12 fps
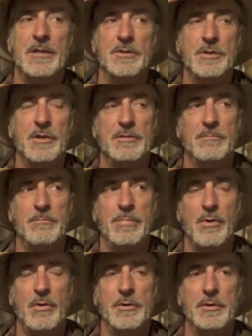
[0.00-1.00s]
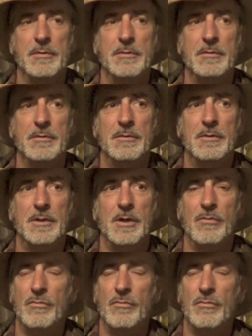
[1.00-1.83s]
just bought a